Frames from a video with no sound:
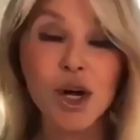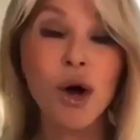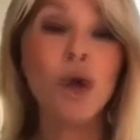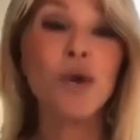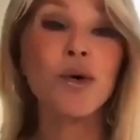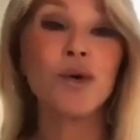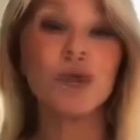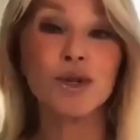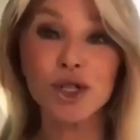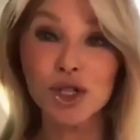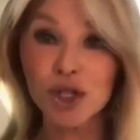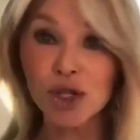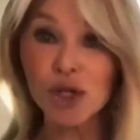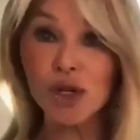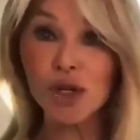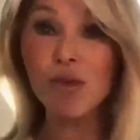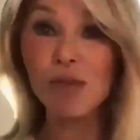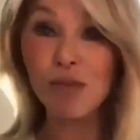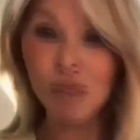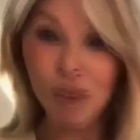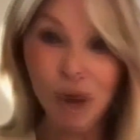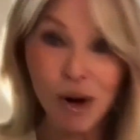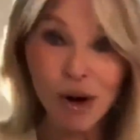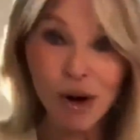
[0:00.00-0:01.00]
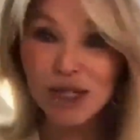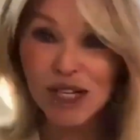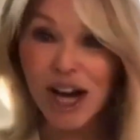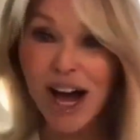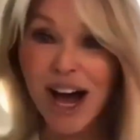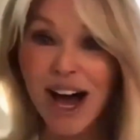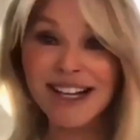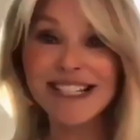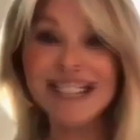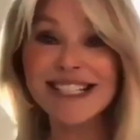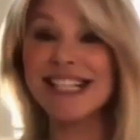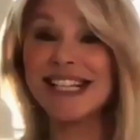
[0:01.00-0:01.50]
don't do
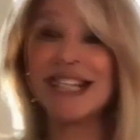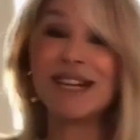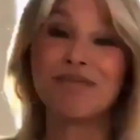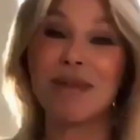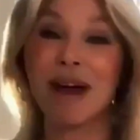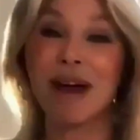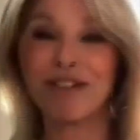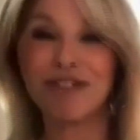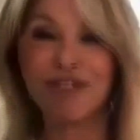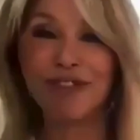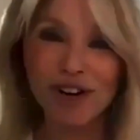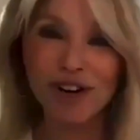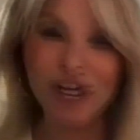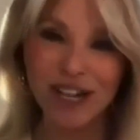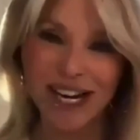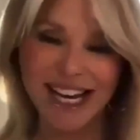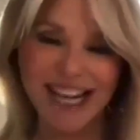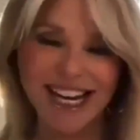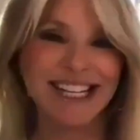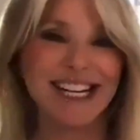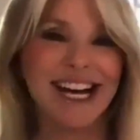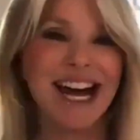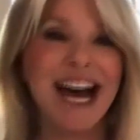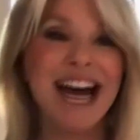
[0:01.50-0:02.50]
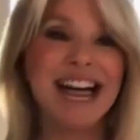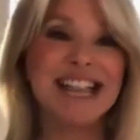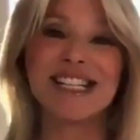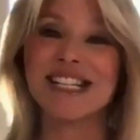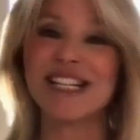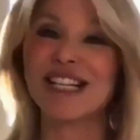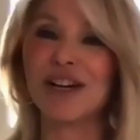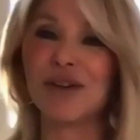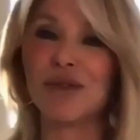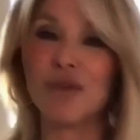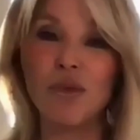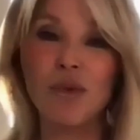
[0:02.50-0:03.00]
Botox in my forehead. I
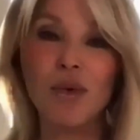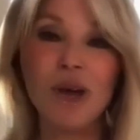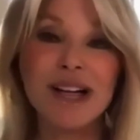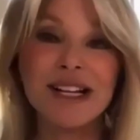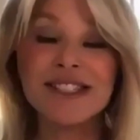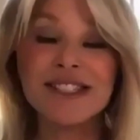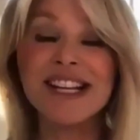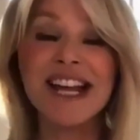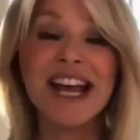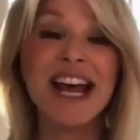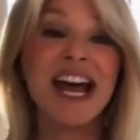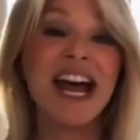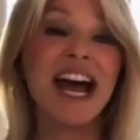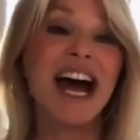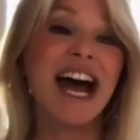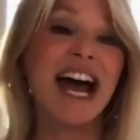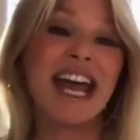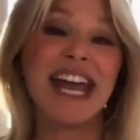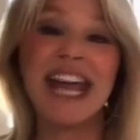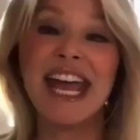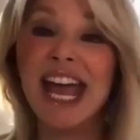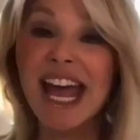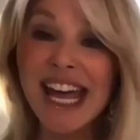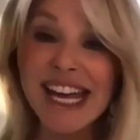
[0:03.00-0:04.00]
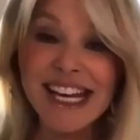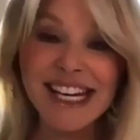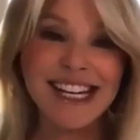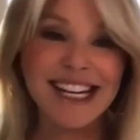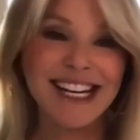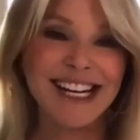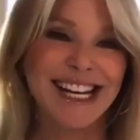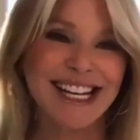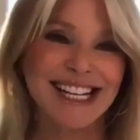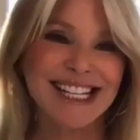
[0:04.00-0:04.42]
did it once. I hated